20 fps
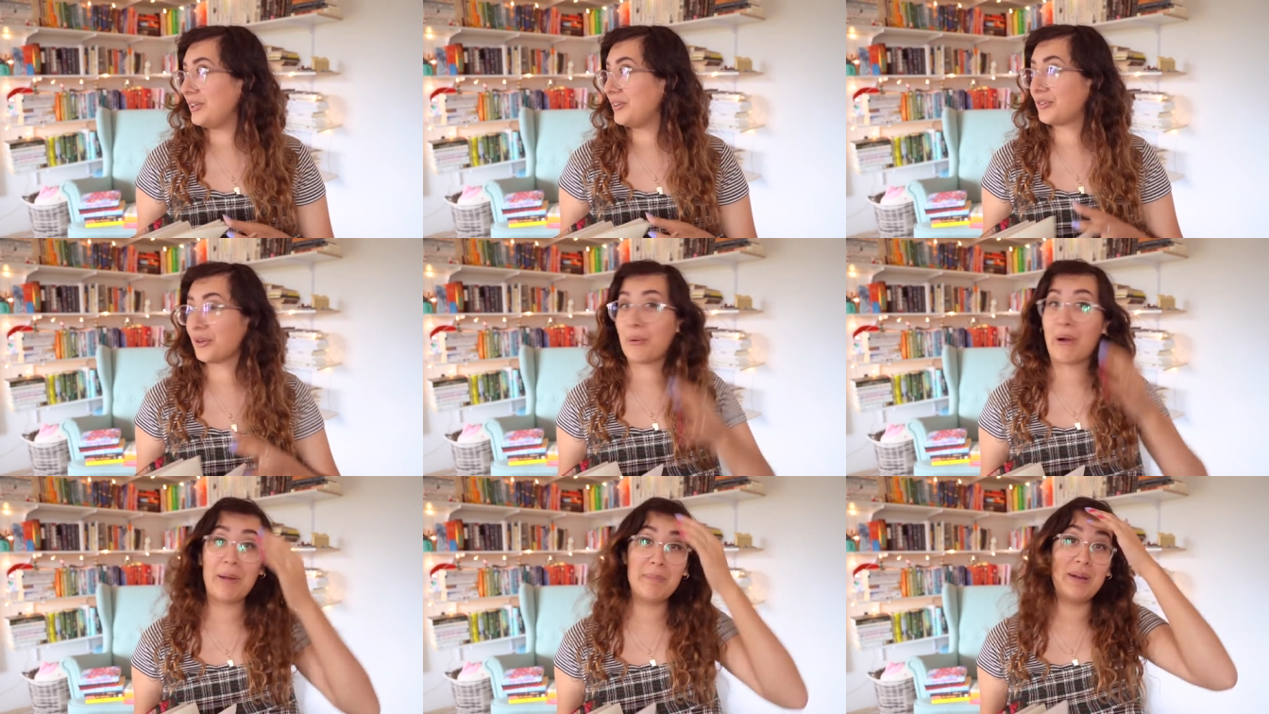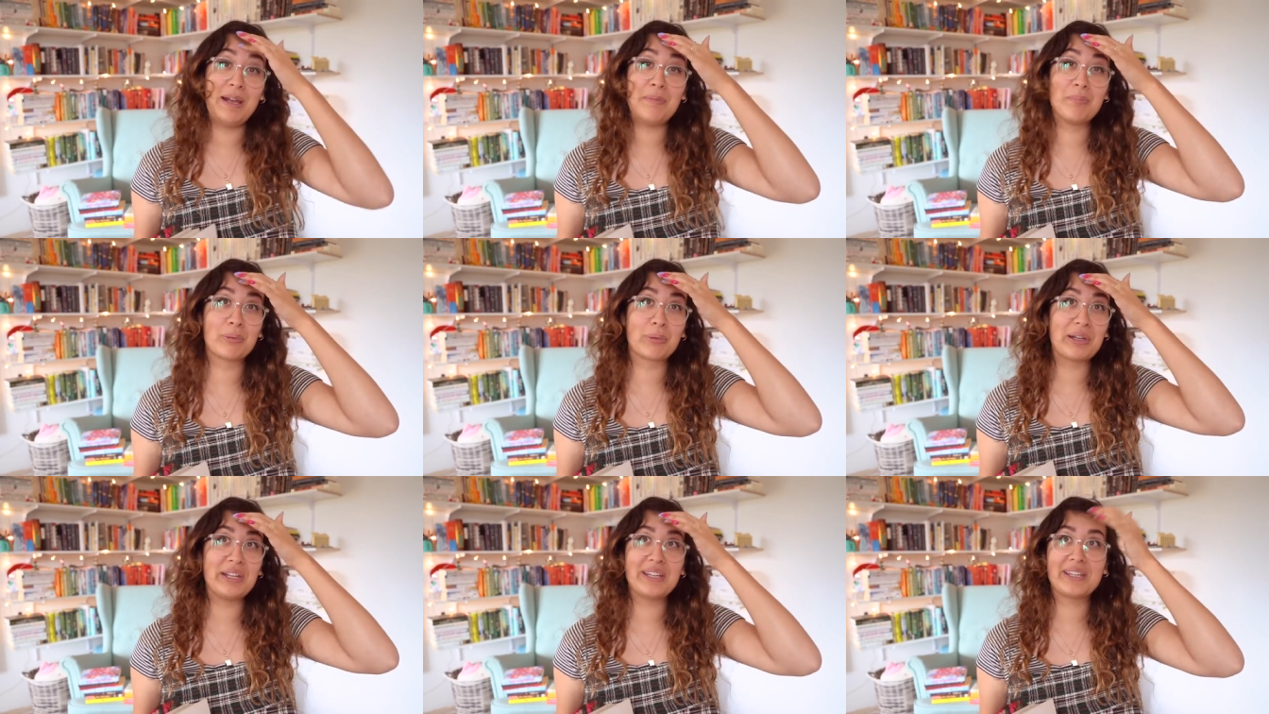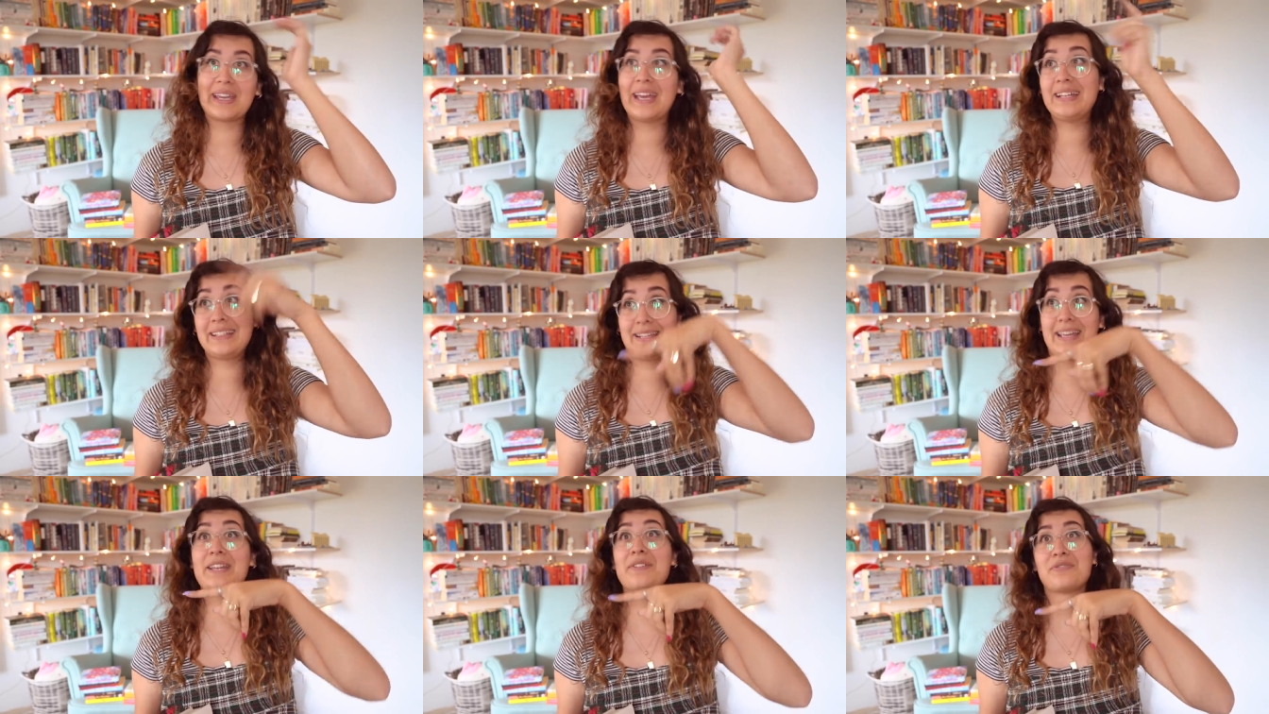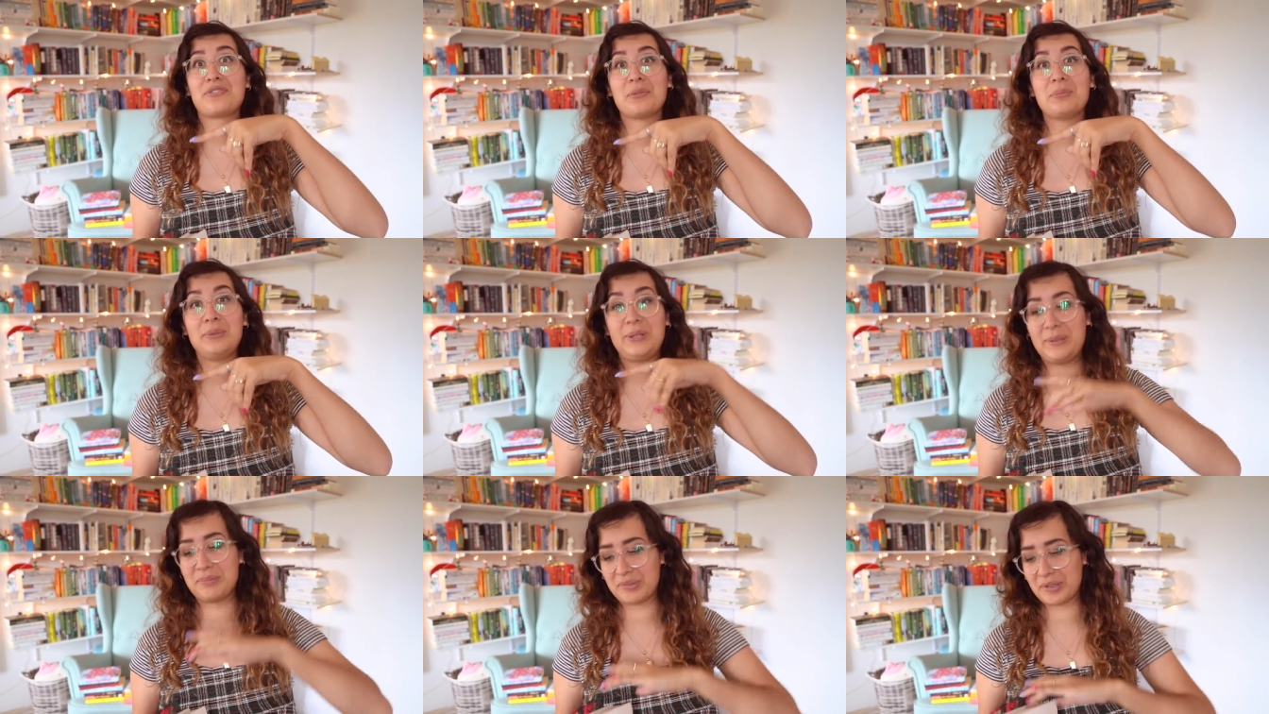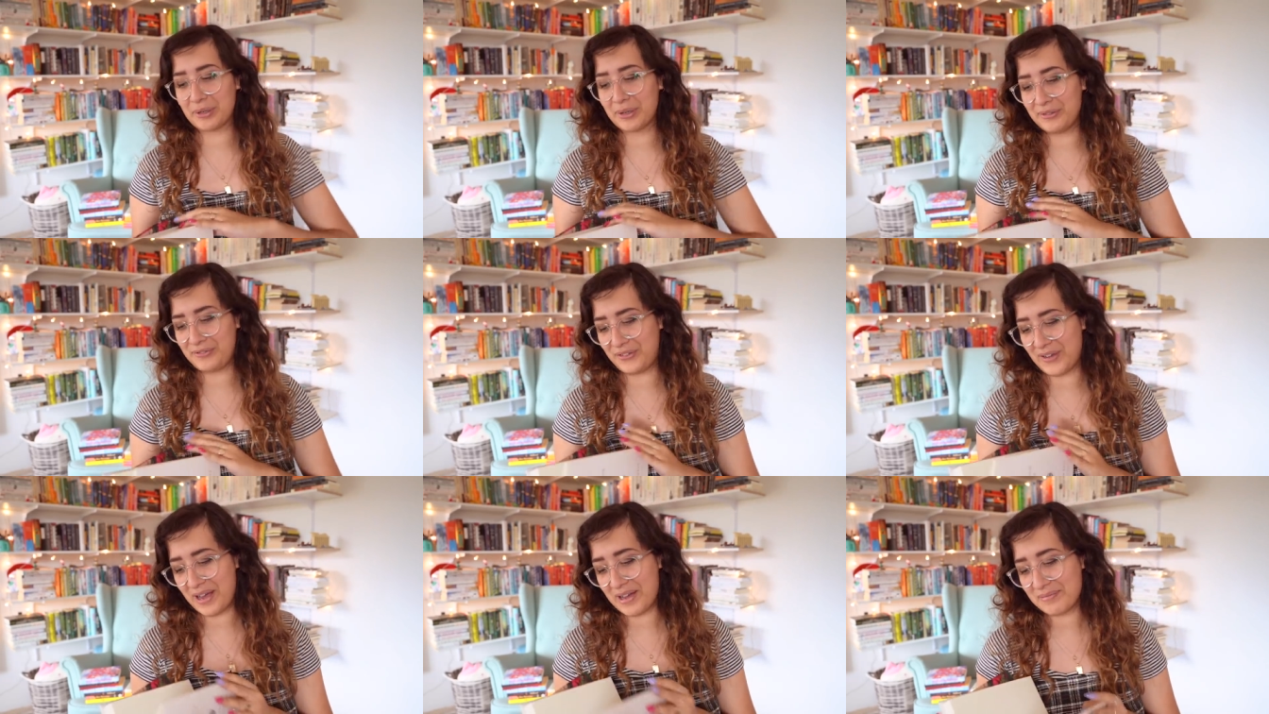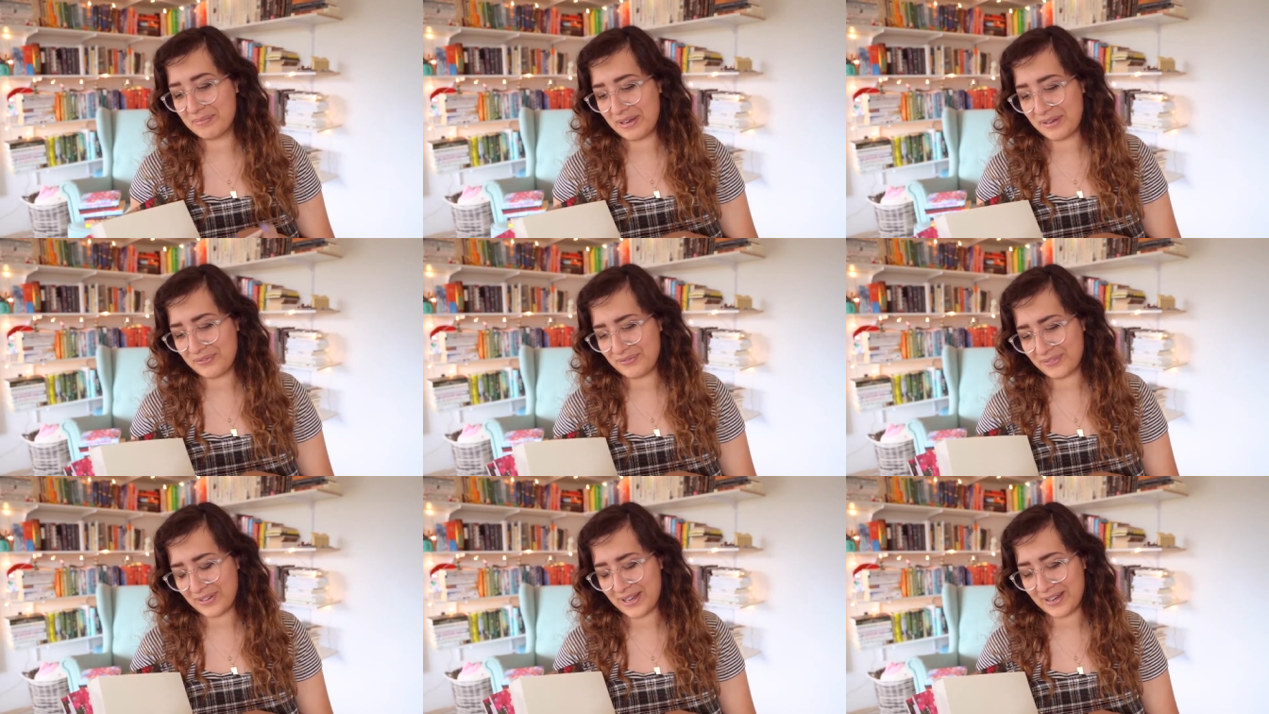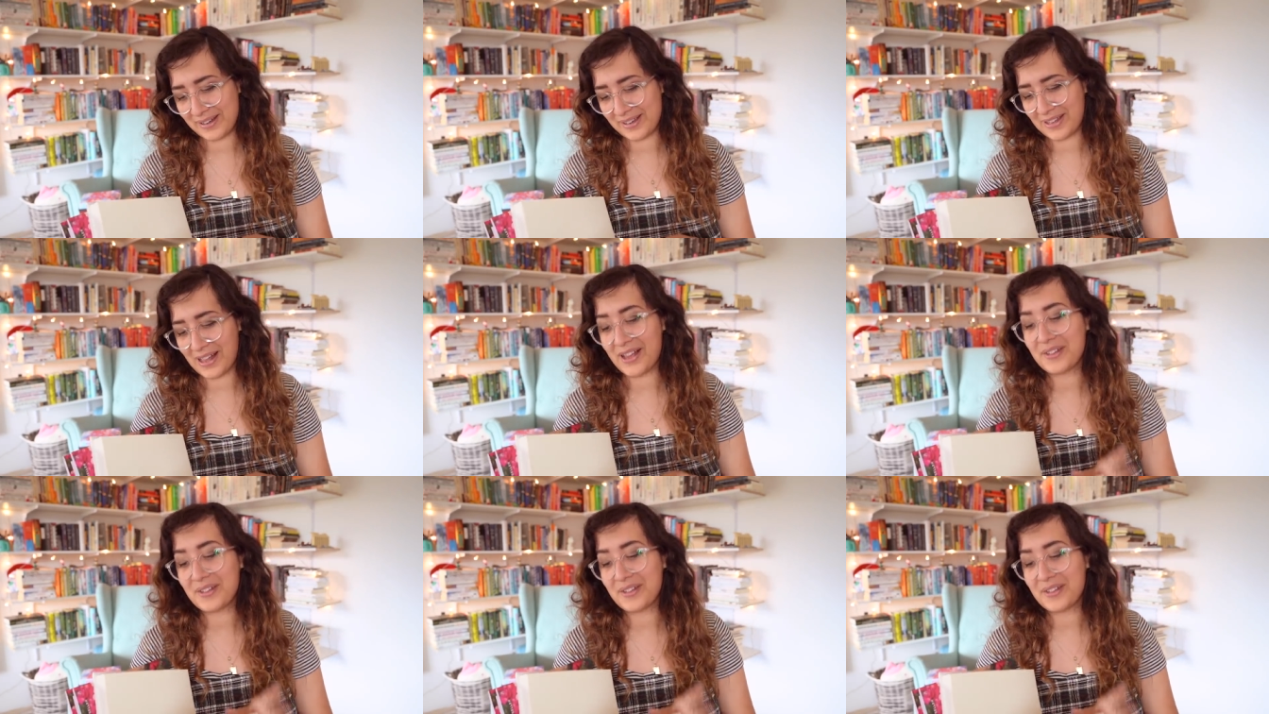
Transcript: So I might break and get it from Libro F M if, if,